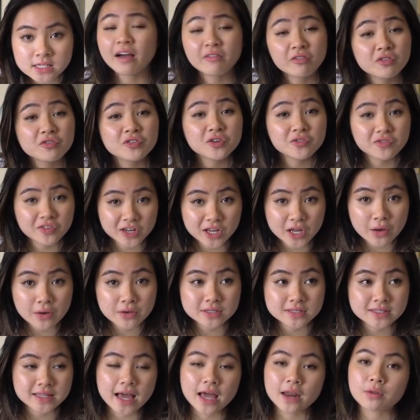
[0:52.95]
I have a few
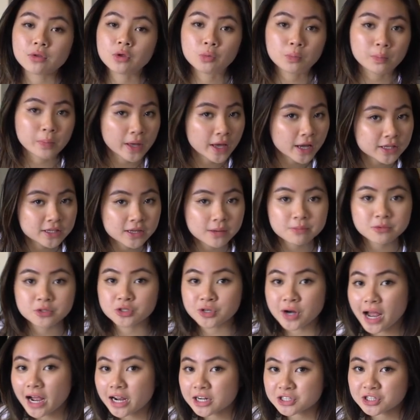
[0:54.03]
videos that picked up
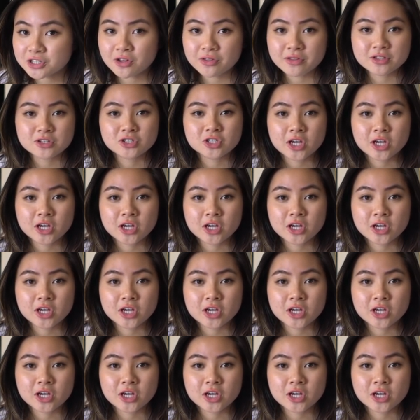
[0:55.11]
traction on this